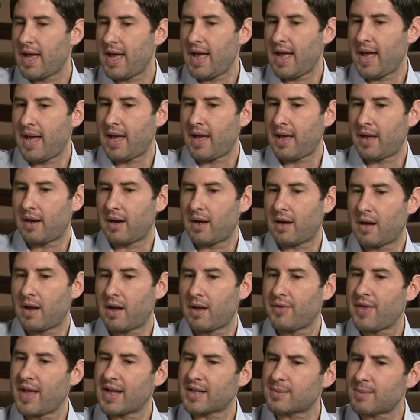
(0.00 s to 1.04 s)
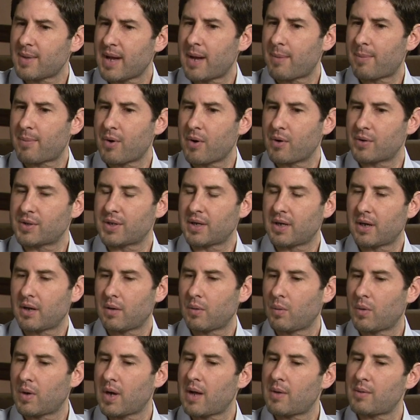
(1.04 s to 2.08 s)
and uh, that's my approach. And
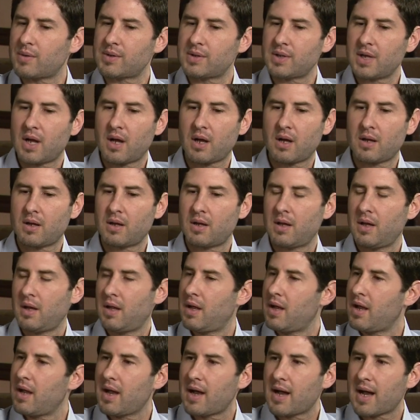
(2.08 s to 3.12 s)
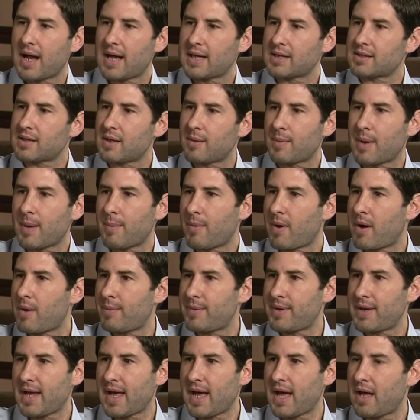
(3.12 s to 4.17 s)
when I was young, I saw my
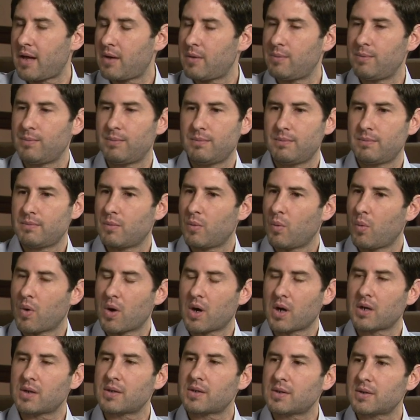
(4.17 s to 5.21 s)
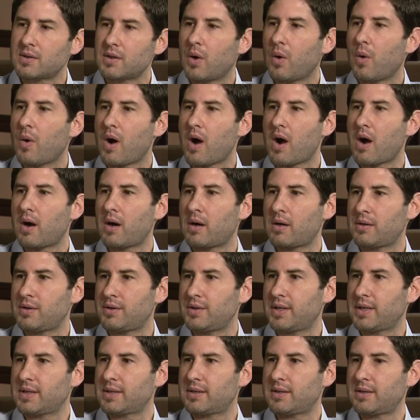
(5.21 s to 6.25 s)
mom and dad work so hard
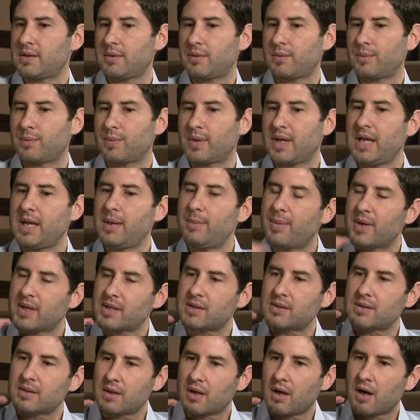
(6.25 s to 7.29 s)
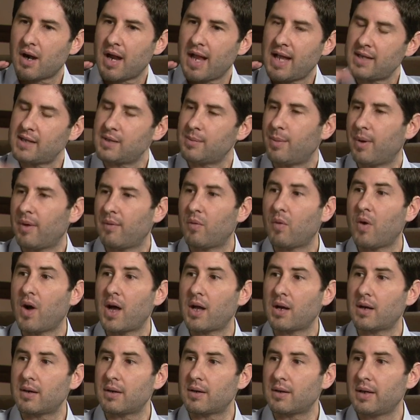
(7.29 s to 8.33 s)
just to keep us our heads above
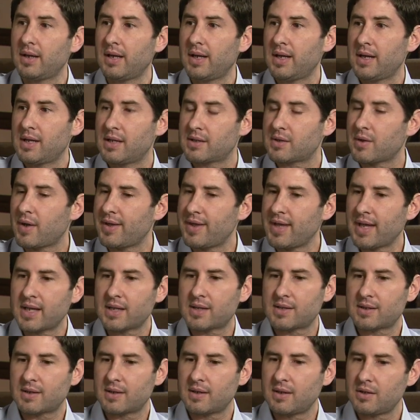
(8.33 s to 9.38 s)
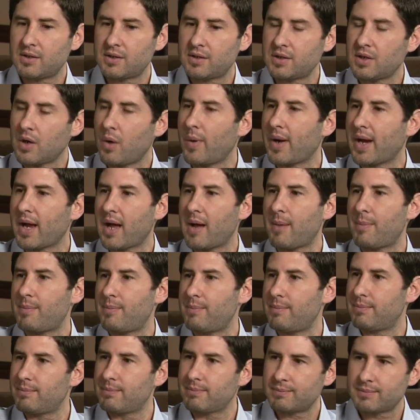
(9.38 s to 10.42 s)
water. So I think it's showing up
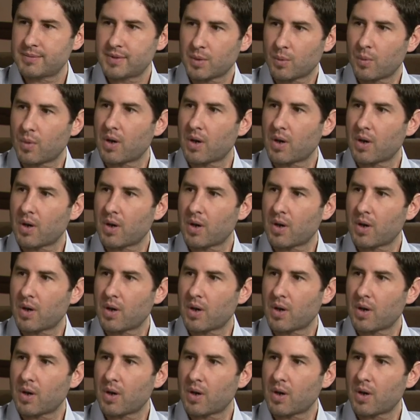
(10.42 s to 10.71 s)
to